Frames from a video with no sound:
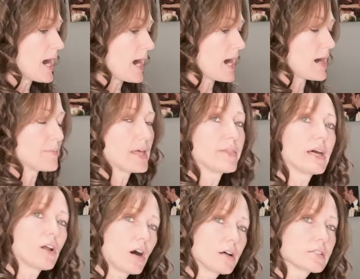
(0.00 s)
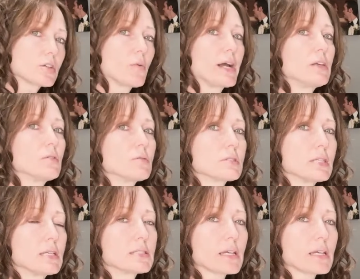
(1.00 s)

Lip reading: And then also I use these,